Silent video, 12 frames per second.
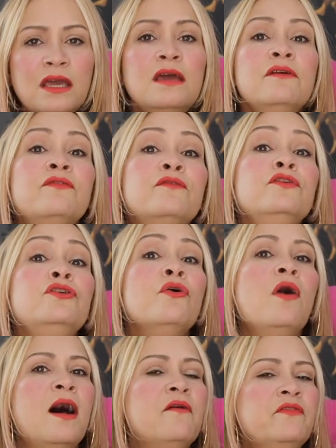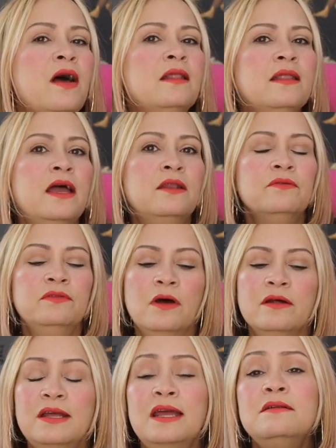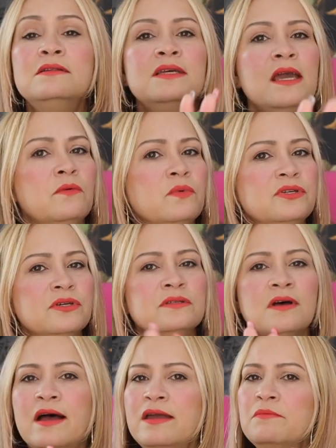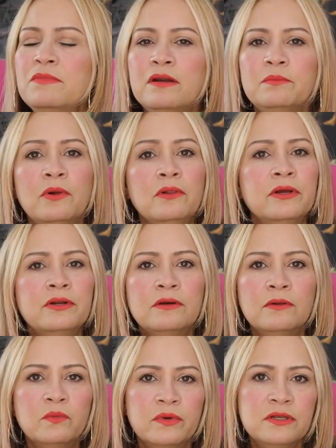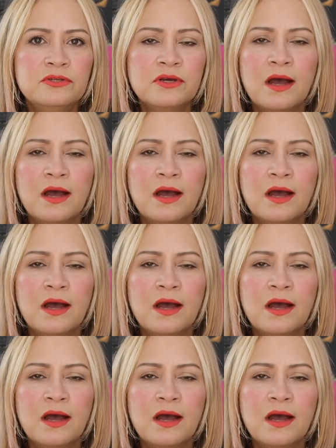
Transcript: If you have that line of thought, and take witches, I am not a political witch.